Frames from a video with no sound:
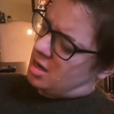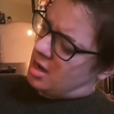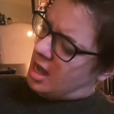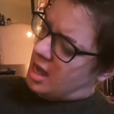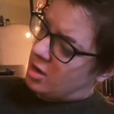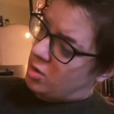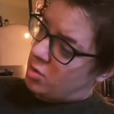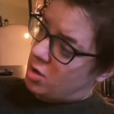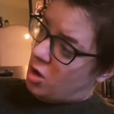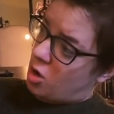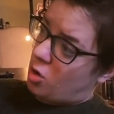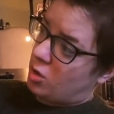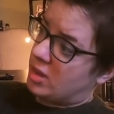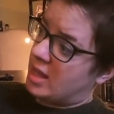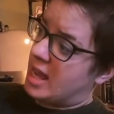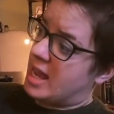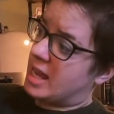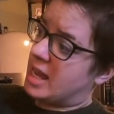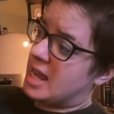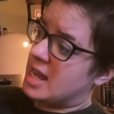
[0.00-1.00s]
I don't know.
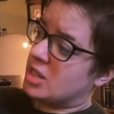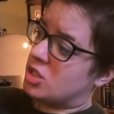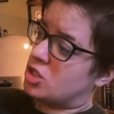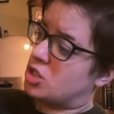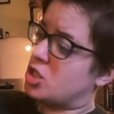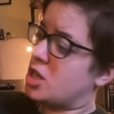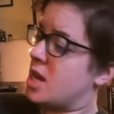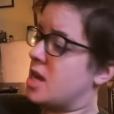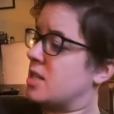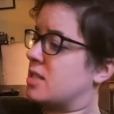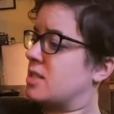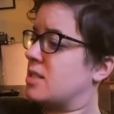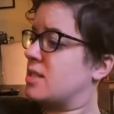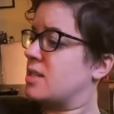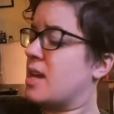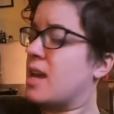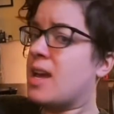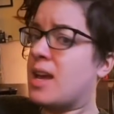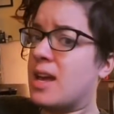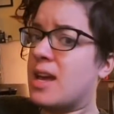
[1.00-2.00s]
Like, it's just
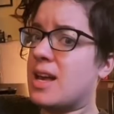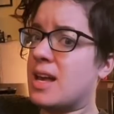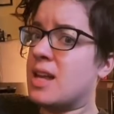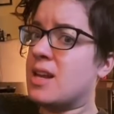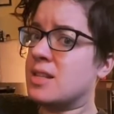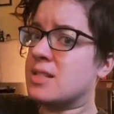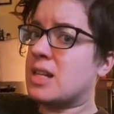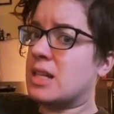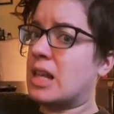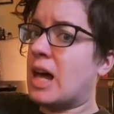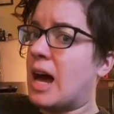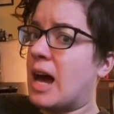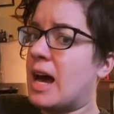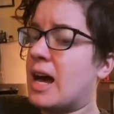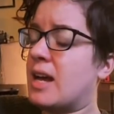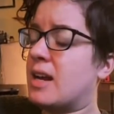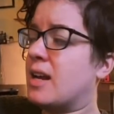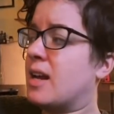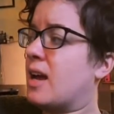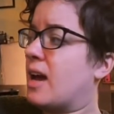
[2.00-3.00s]
it is a
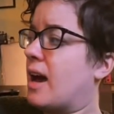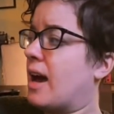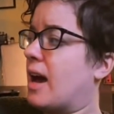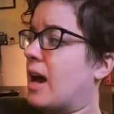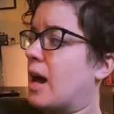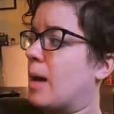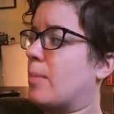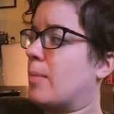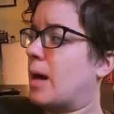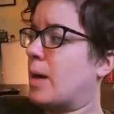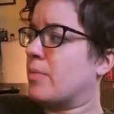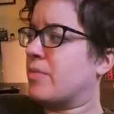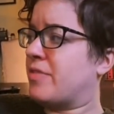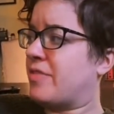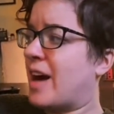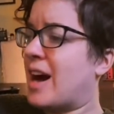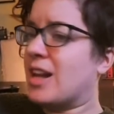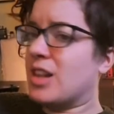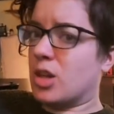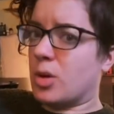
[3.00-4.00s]
lot. Um, I'm
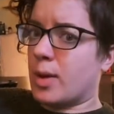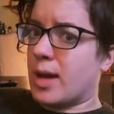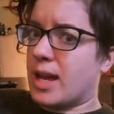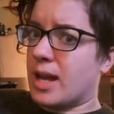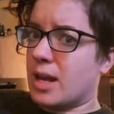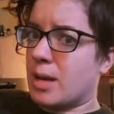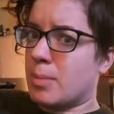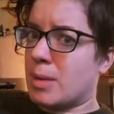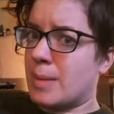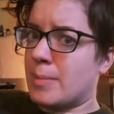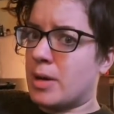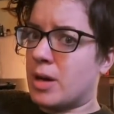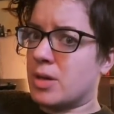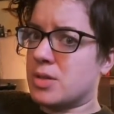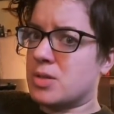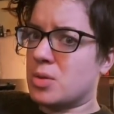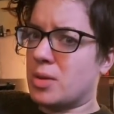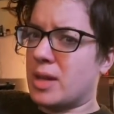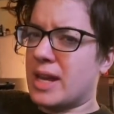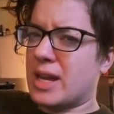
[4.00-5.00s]
following, but I'm
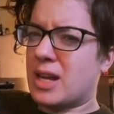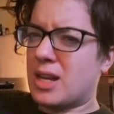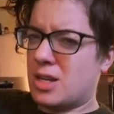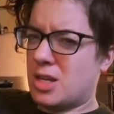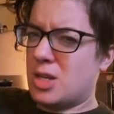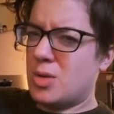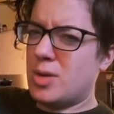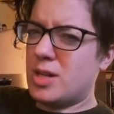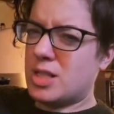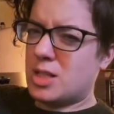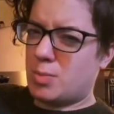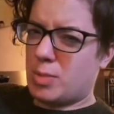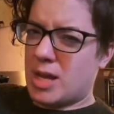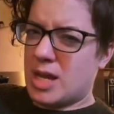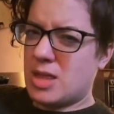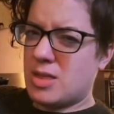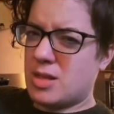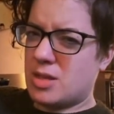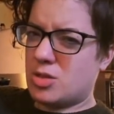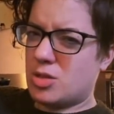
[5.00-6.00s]
also like, can you
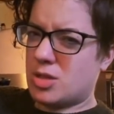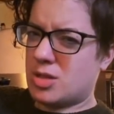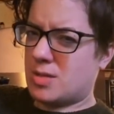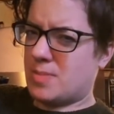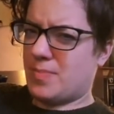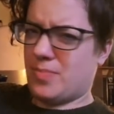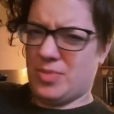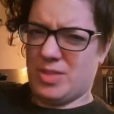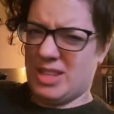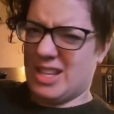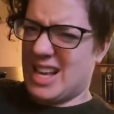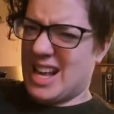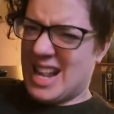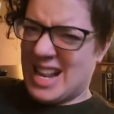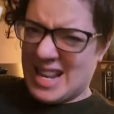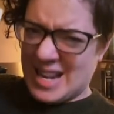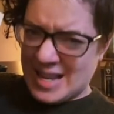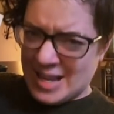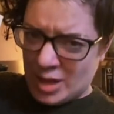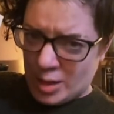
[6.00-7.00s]
explain this just a
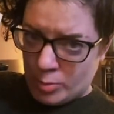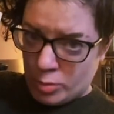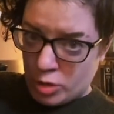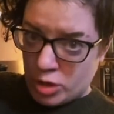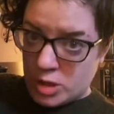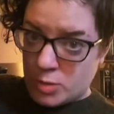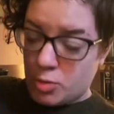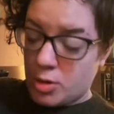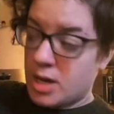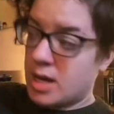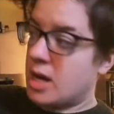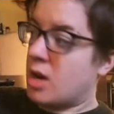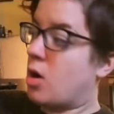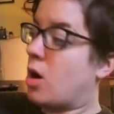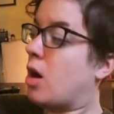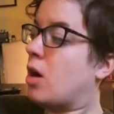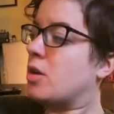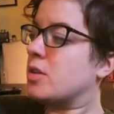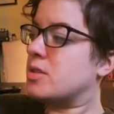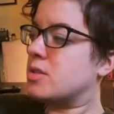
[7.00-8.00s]
little more spread out.
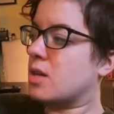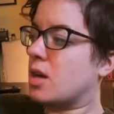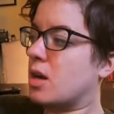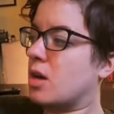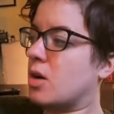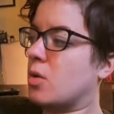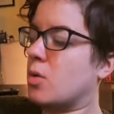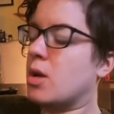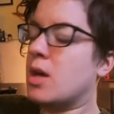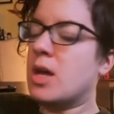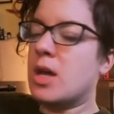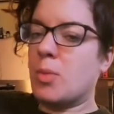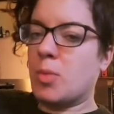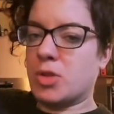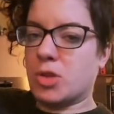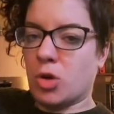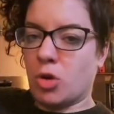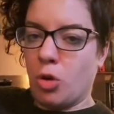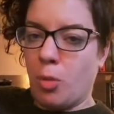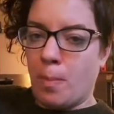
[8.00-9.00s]
Also, with
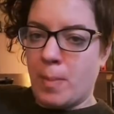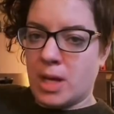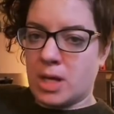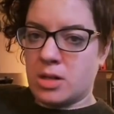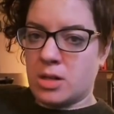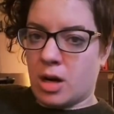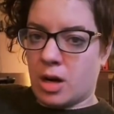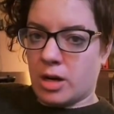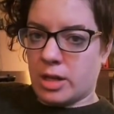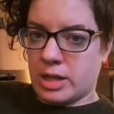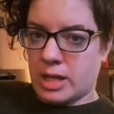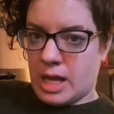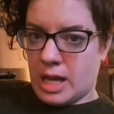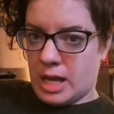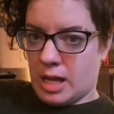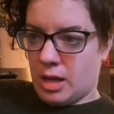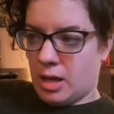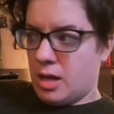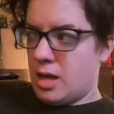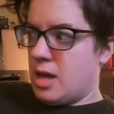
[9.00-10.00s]
the whole Midgard
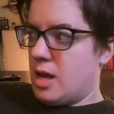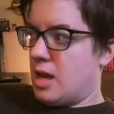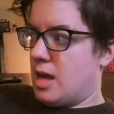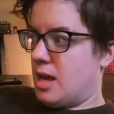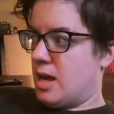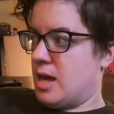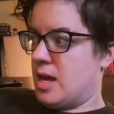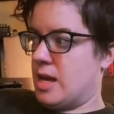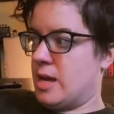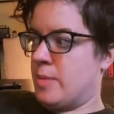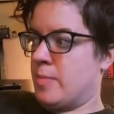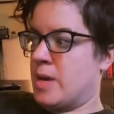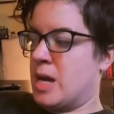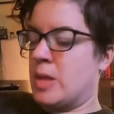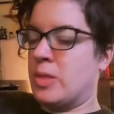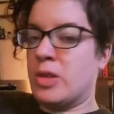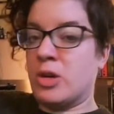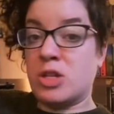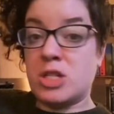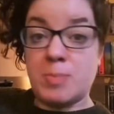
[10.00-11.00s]
thing, um,
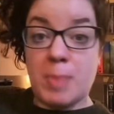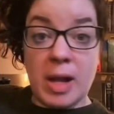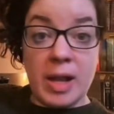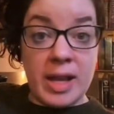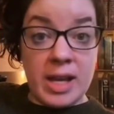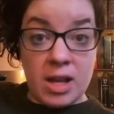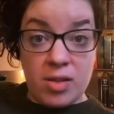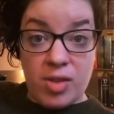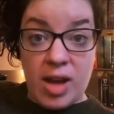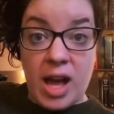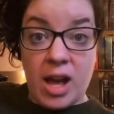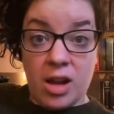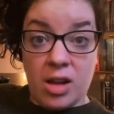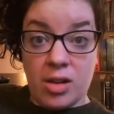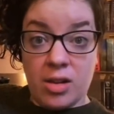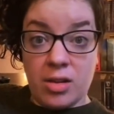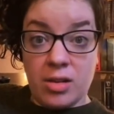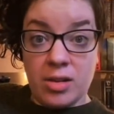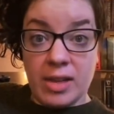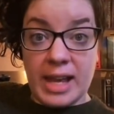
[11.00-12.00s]
and their spelling of
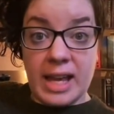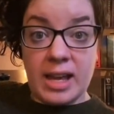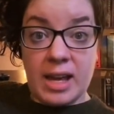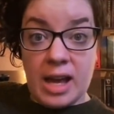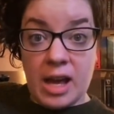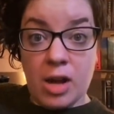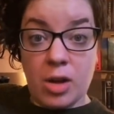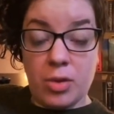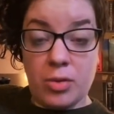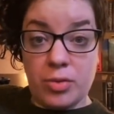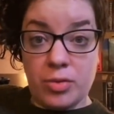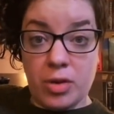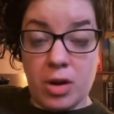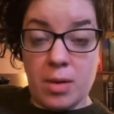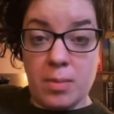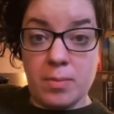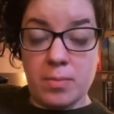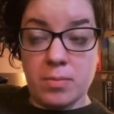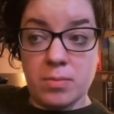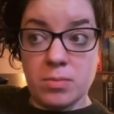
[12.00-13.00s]
hell, like hell
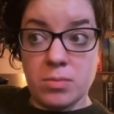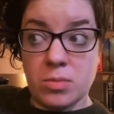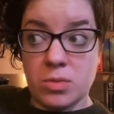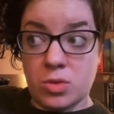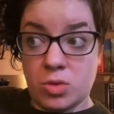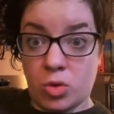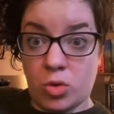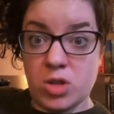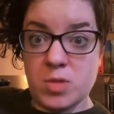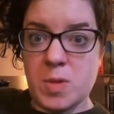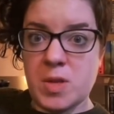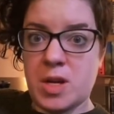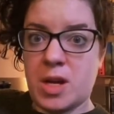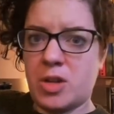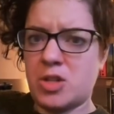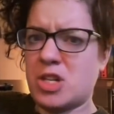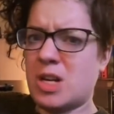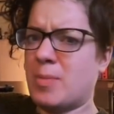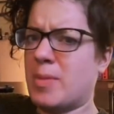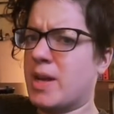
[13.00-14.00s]
from Norse
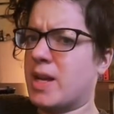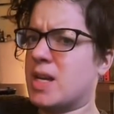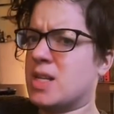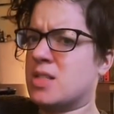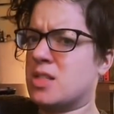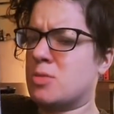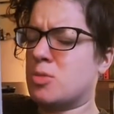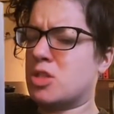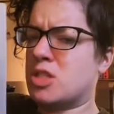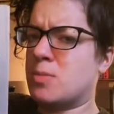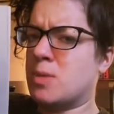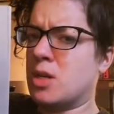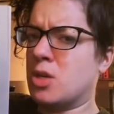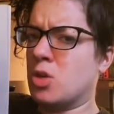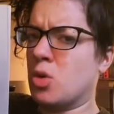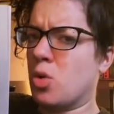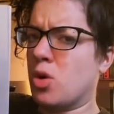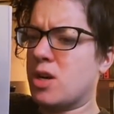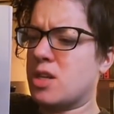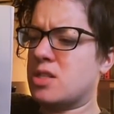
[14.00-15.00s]
mythology, I'm like, is this supposed to be
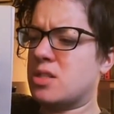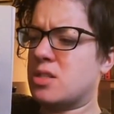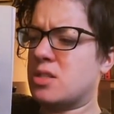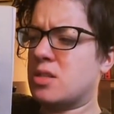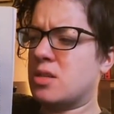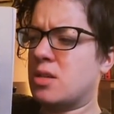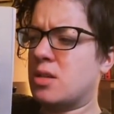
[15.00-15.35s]
Norse?